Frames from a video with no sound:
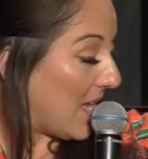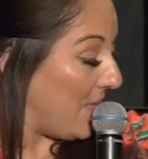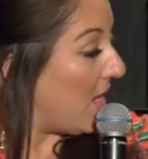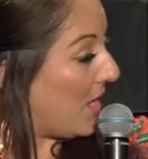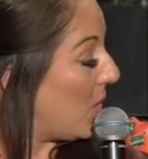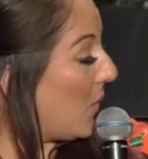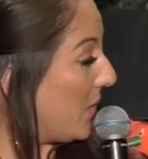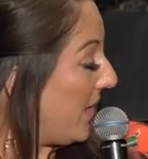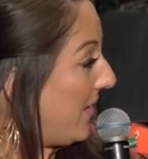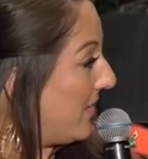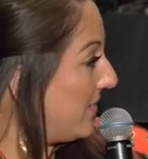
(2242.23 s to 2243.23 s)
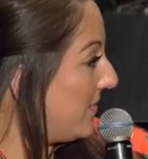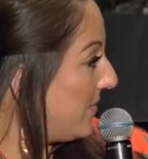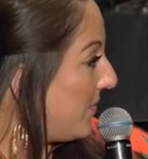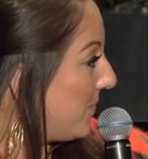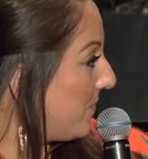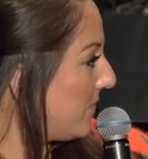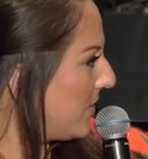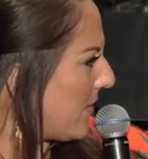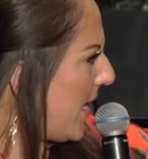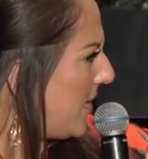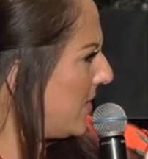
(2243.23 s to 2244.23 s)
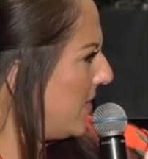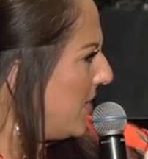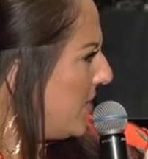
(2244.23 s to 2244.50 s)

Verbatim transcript: and the unholy, right?